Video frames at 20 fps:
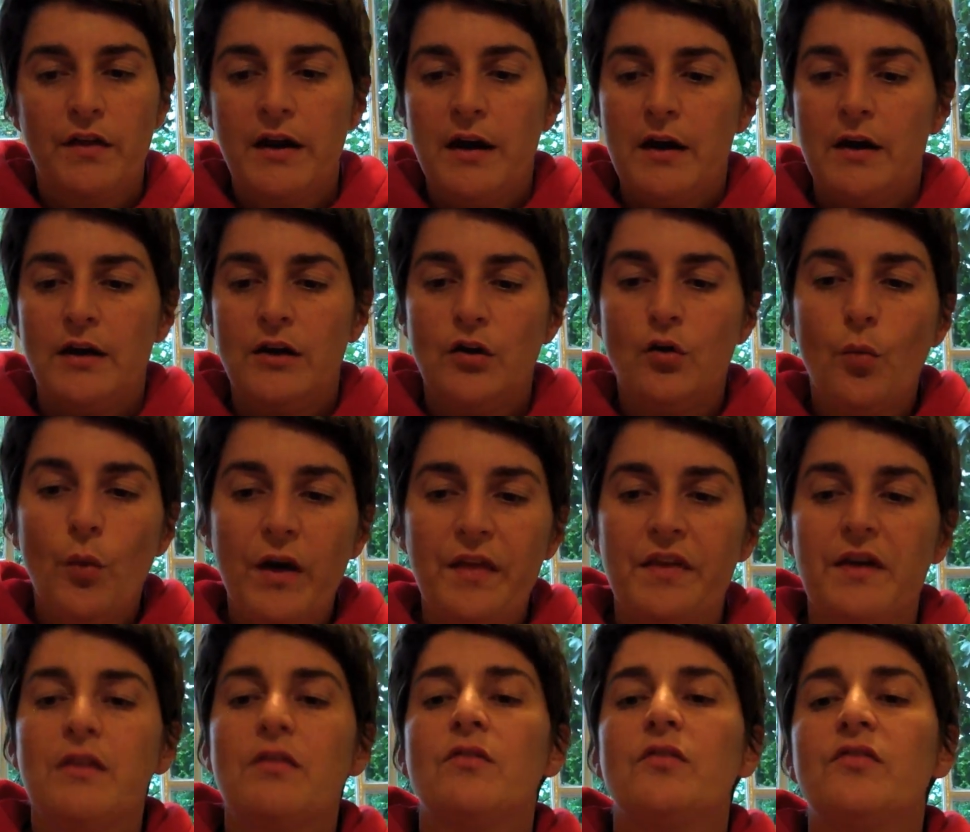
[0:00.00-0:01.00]
They are in a way
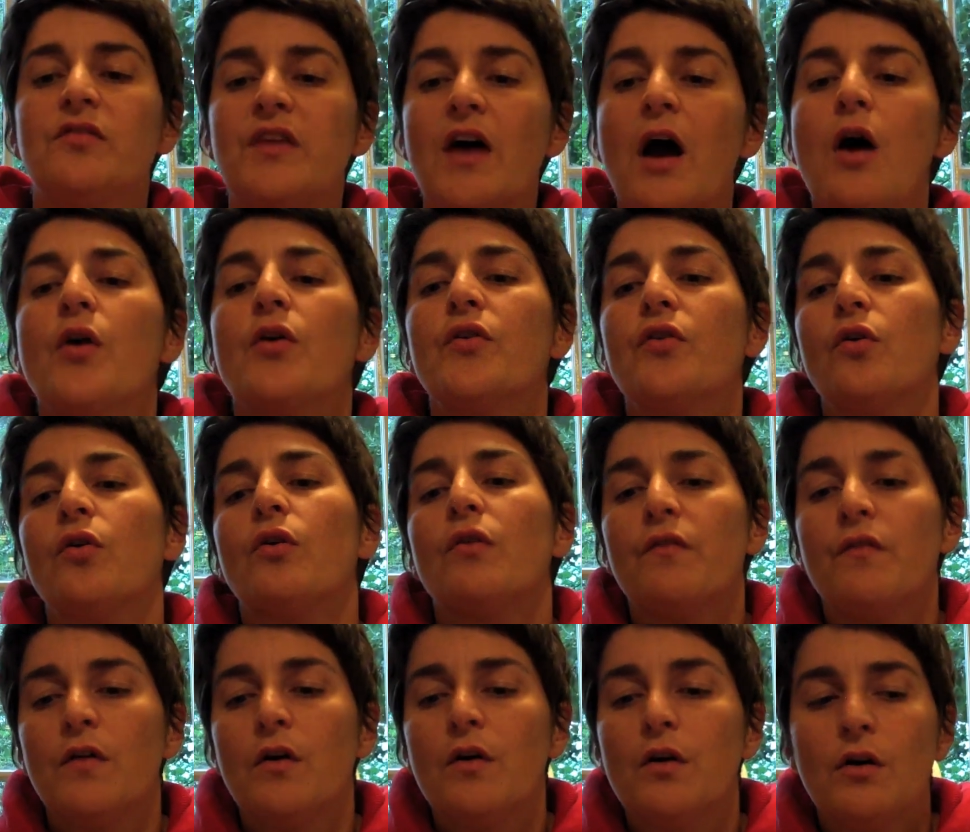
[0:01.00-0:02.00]
they're the sourdough
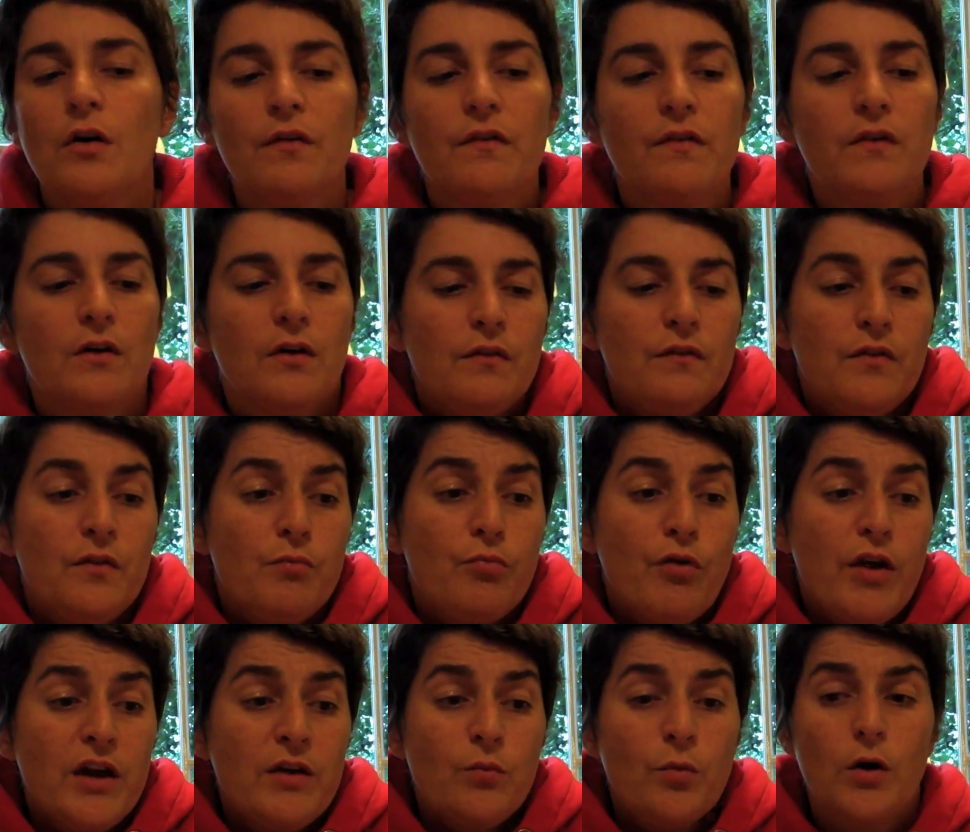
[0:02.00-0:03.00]
of the of the of the
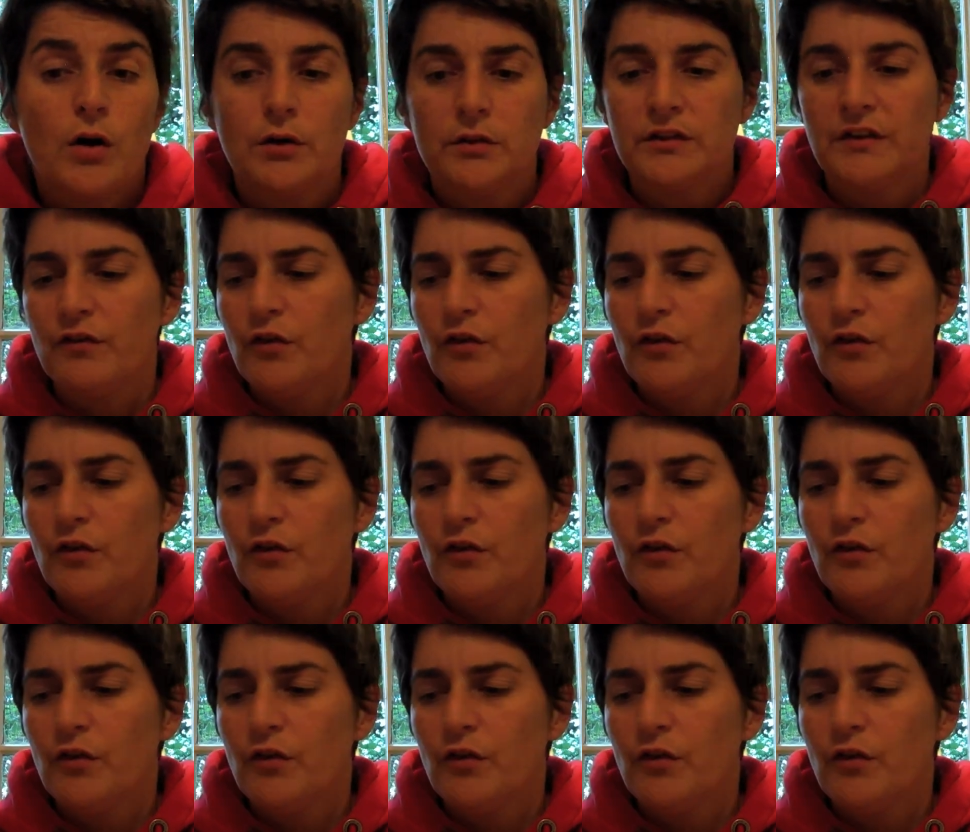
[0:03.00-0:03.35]
bread world.